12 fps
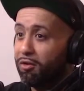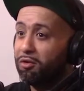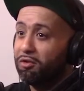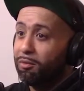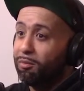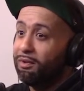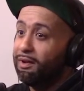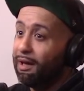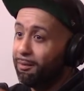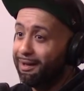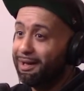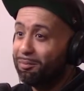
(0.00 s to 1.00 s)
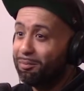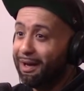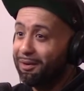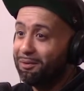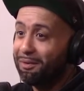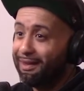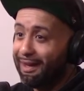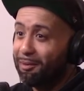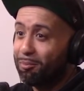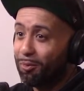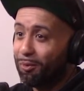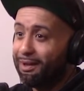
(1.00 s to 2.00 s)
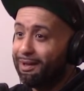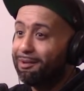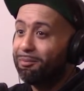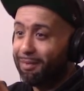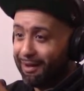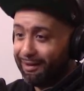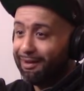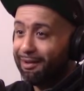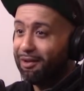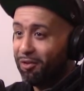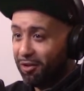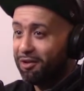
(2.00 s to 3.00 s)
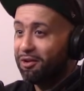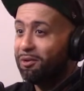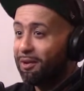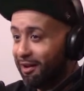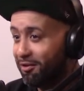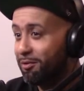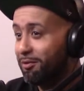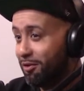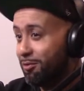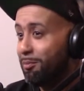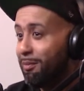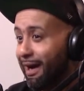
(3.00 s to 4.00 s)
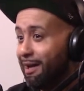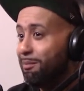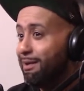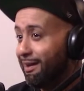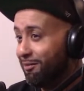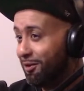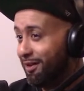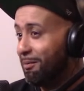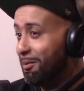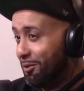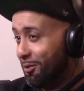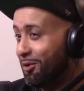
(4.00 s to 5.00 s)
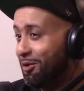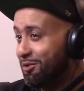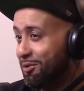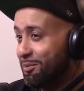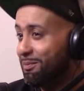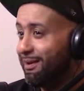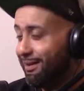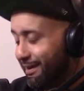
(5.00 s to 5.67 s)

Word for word: just stop you I want to get back to that point, but mm-hmm. continue. I just just remind me. I've got something to ask you about